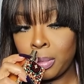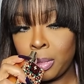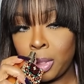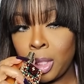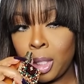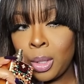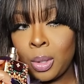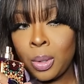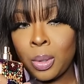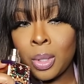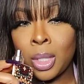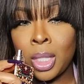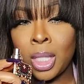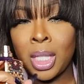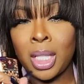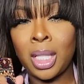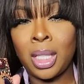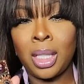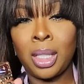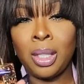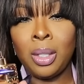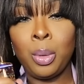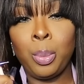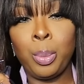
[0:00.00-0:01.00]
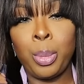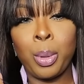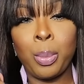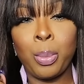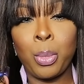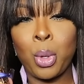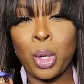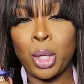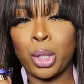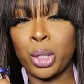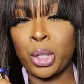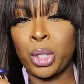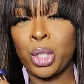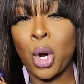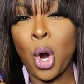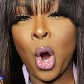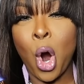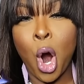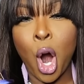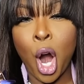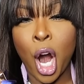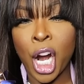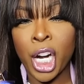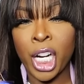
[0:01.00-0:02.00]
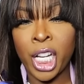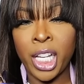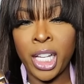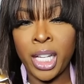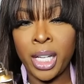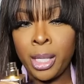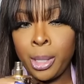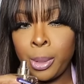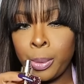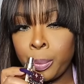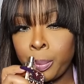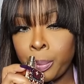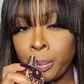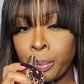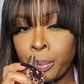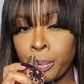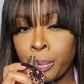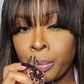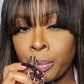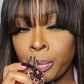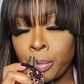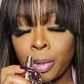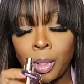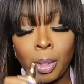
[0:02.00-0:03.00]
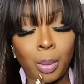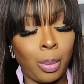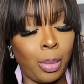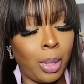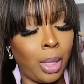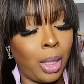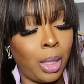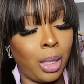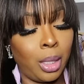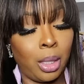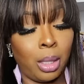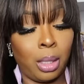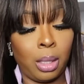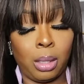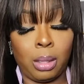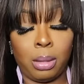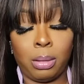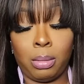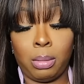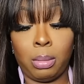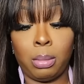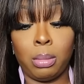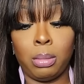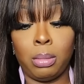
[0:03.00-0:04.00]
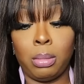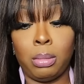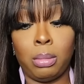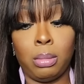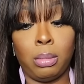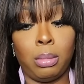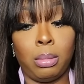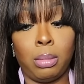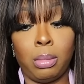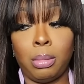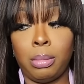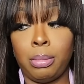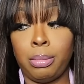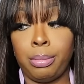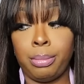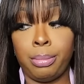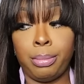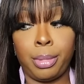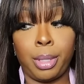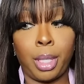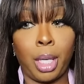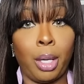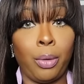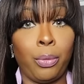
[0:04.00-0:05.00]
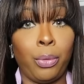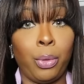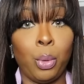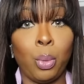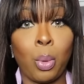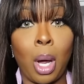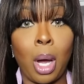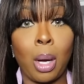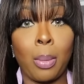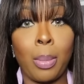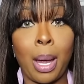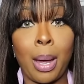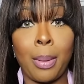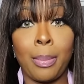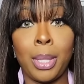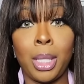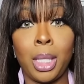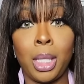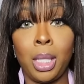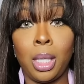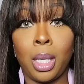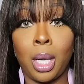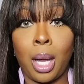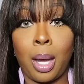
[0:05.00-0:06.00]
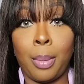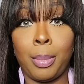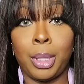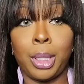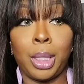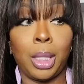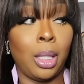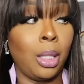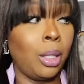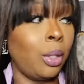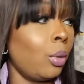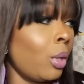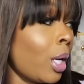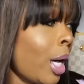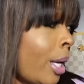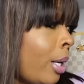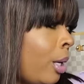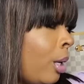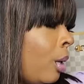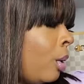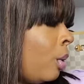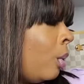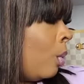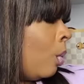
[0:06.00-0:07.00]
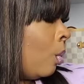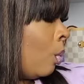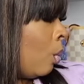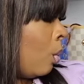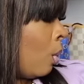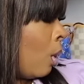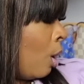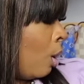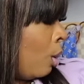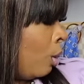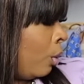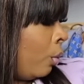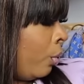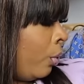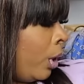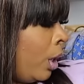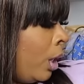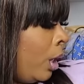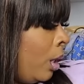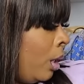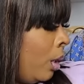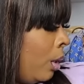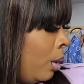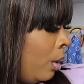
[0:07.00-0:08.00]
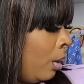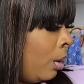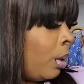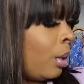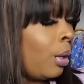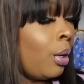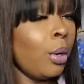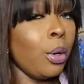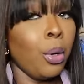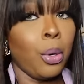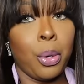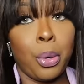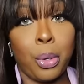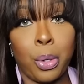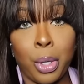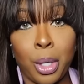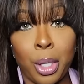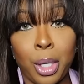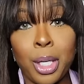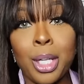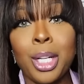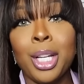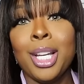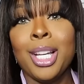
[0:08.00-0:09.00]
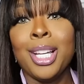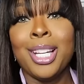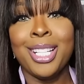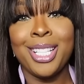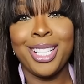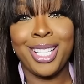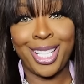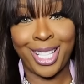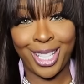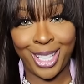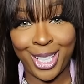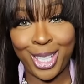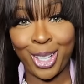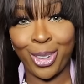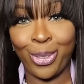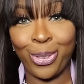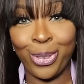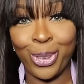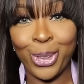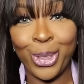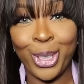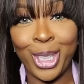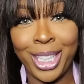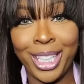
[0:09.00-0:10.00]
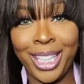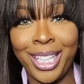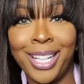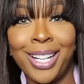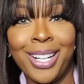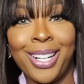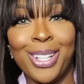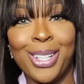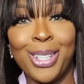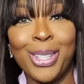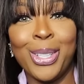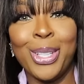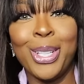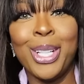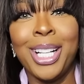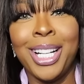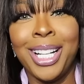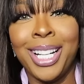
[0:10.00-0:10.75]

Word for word: This is a little bit more tardy, but if you walk by me, I'm gonna think you got on rose vanilla or gentle fluidity go